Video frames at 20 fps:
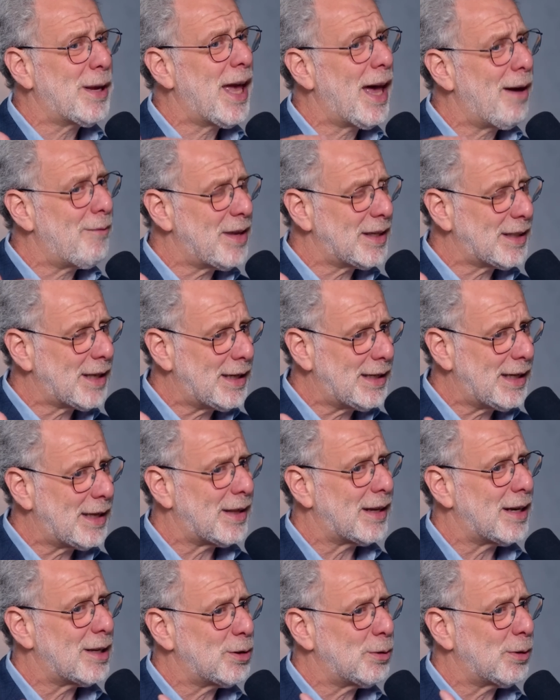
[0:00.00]
we have this idea
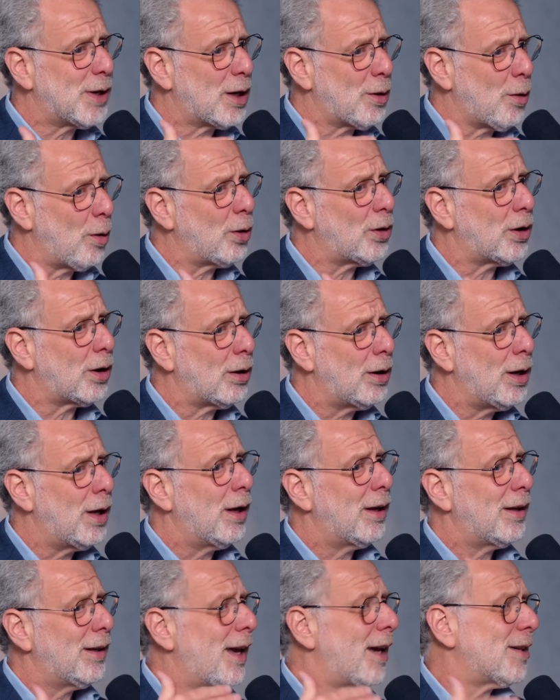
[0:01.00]
that as you get older,
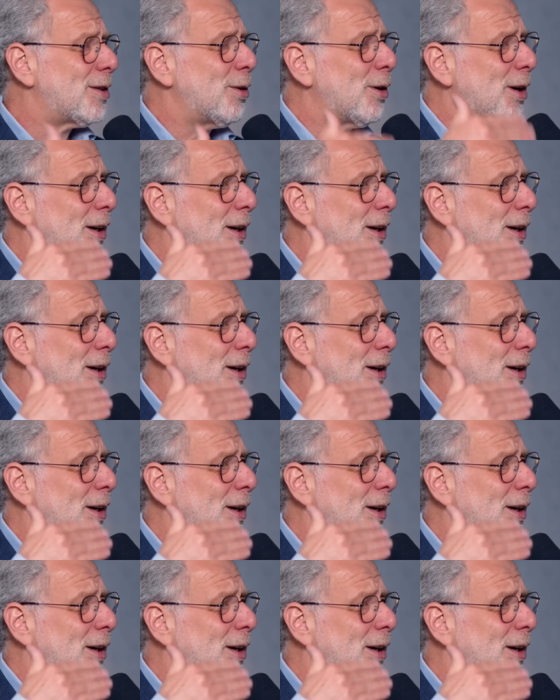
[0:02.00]
yes,